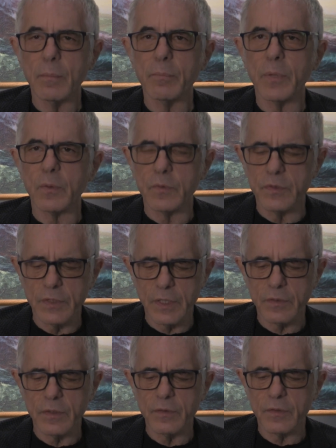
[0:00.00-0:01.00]
but
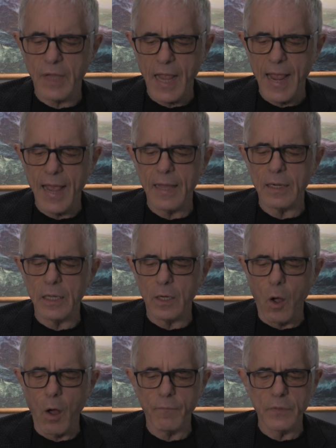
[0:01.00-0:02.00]
resistance can and
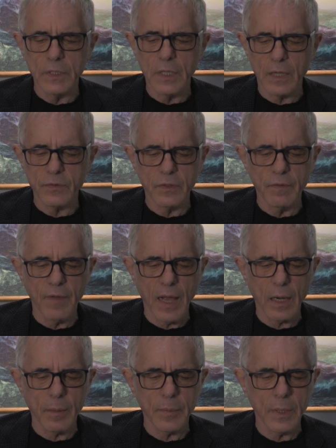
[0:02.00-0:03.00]
often does
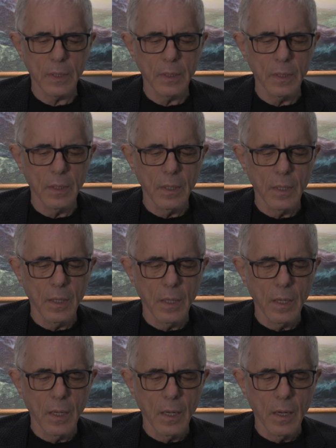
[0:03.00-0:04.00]
develop.
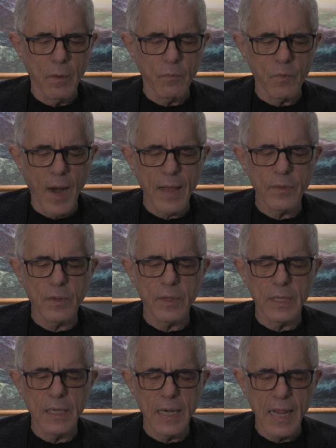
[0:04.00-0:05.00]
Rather
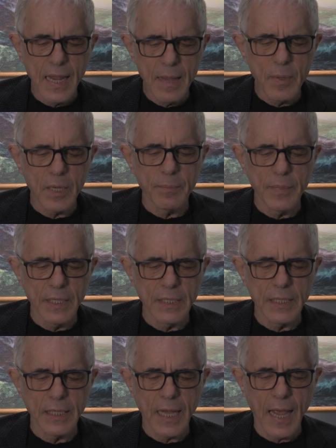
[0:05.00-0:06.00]
than inhibit
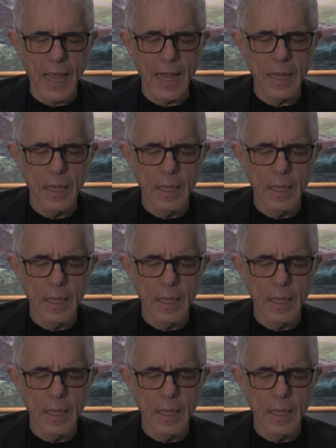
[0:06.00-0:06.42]
BTK,